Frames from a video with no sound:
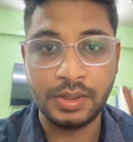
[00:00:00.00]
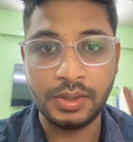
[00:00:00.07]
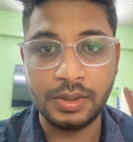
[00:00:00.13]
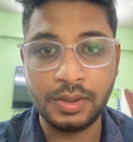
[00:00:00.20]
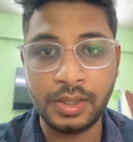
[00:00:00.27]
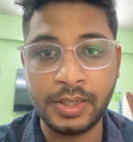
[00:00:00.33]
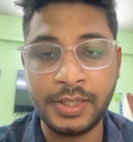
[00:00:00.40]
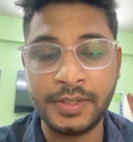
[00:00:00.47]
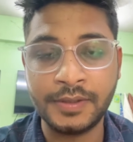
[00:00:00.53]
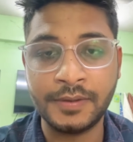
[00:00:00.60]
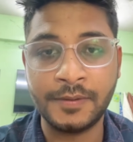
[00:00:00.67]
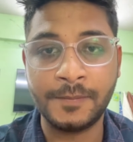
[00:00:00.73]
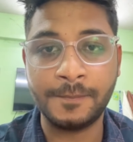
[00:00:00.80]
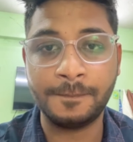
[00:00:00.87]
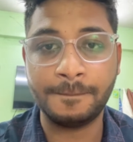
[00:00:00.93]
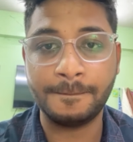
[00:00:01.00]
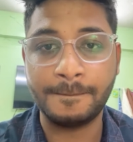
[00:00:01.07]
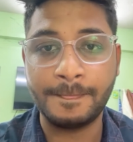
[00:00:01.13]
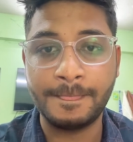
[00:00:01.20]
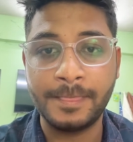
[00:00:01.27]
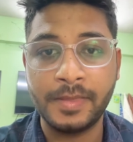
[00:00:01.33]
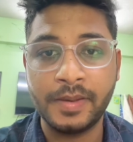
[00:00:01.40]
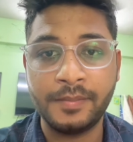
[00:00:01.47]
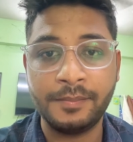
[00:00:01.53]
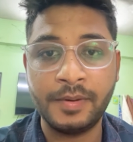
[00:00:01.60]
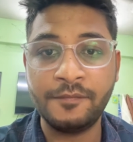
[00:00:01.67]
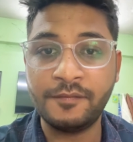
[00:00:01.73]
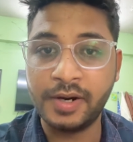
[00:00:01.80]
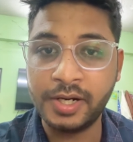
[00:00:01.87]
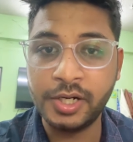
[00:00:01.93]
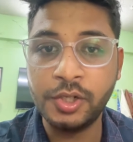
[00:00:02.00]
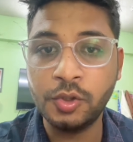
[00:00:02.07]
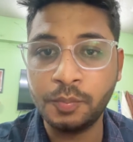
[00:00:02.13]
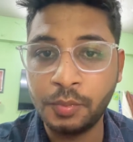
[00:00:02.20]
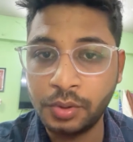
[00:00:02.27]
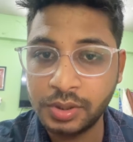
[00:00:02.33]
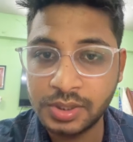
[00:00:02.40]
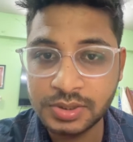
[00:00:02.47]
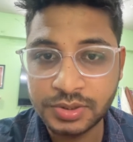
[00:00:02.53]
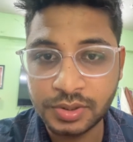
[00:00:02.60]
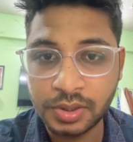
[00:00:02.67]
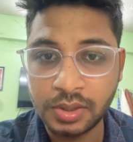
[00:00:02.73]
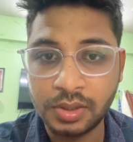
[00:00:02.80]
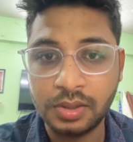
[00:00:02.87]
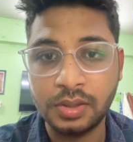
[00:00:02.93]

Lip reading: that ma'am, why did you put this drug,